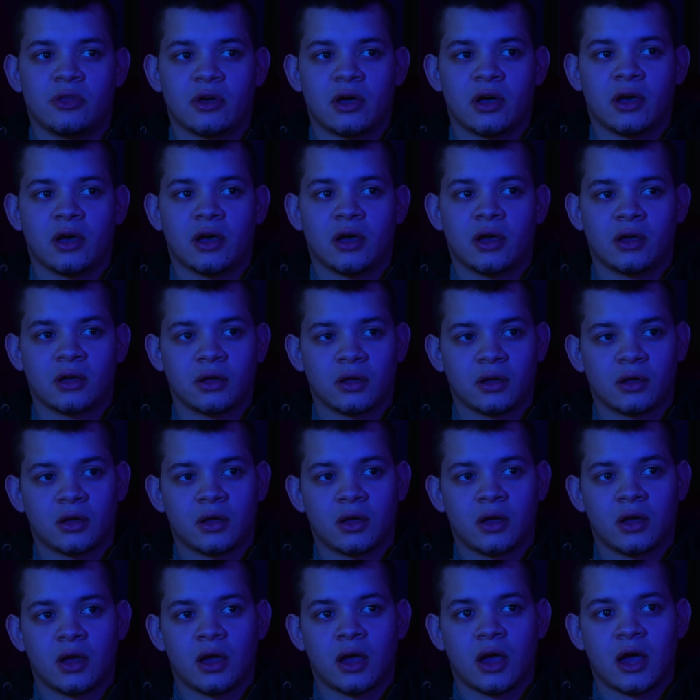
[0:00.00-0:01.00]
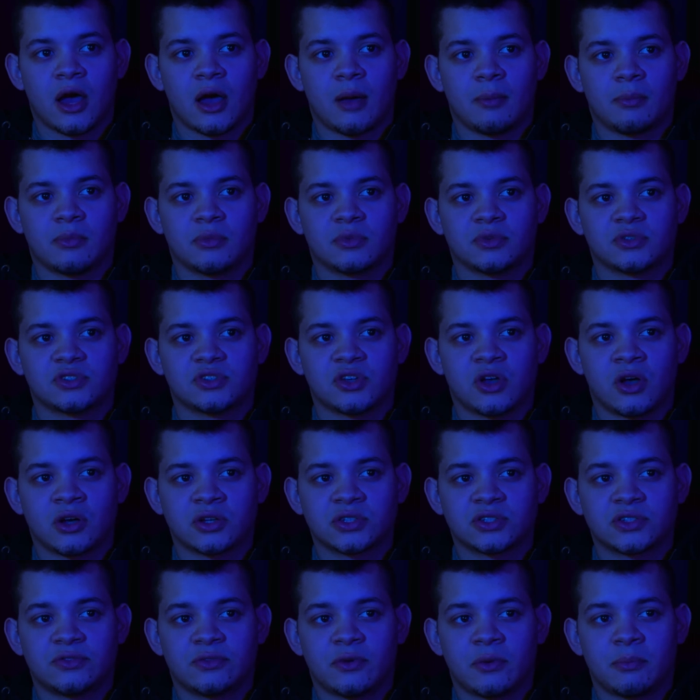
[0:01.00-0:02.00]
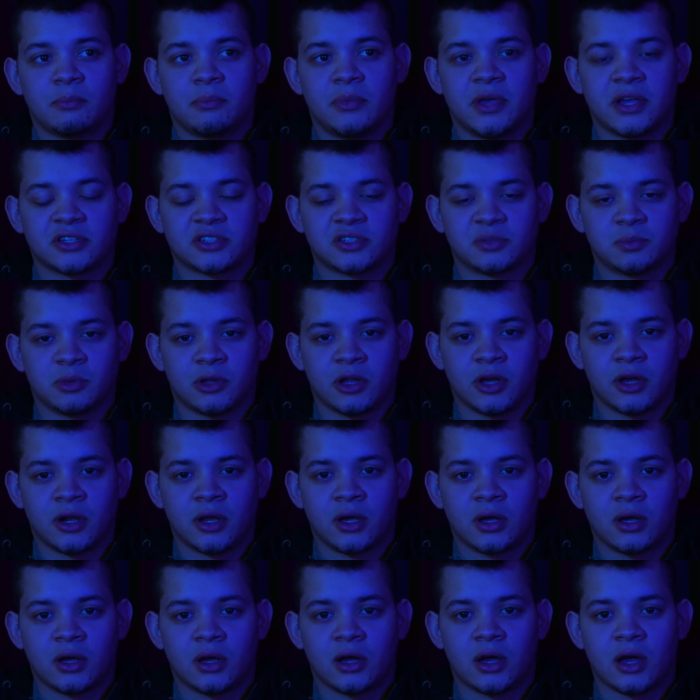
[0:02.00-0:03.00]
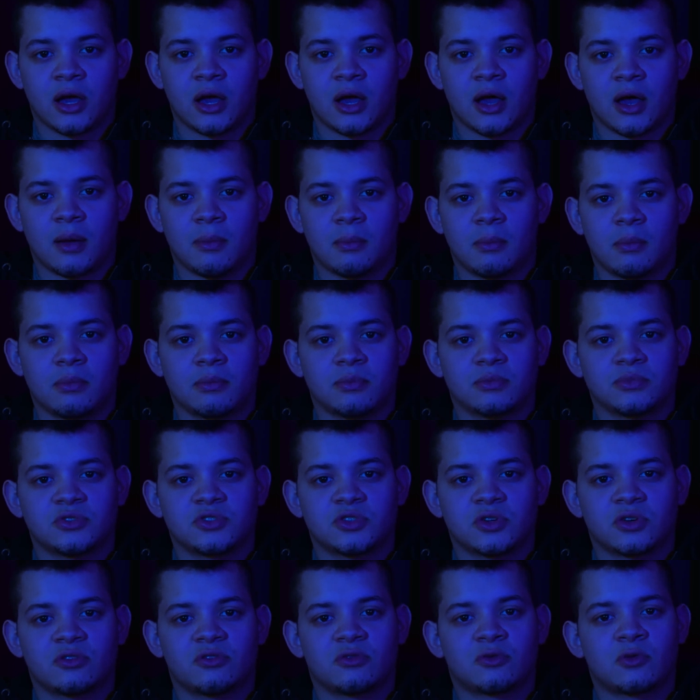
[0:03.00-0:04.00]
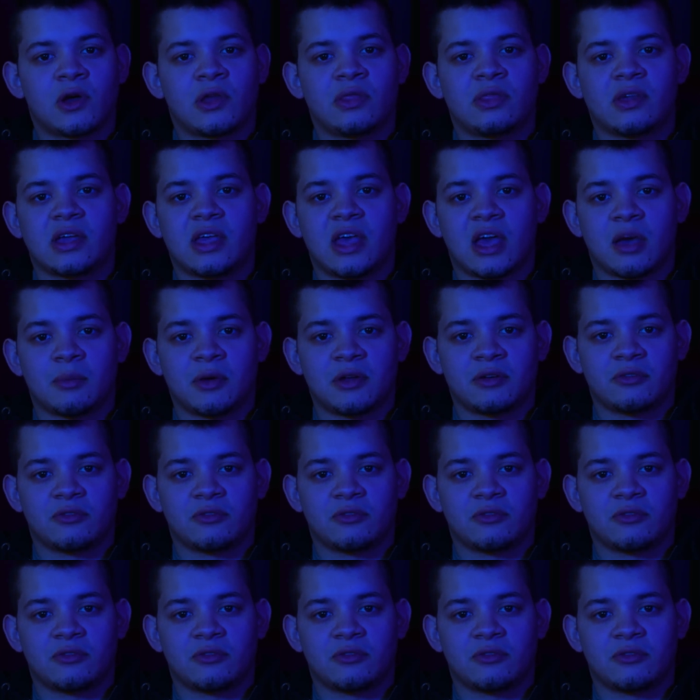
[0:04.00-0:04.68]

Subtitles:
the songs from Mixed Blood sort of run the gamut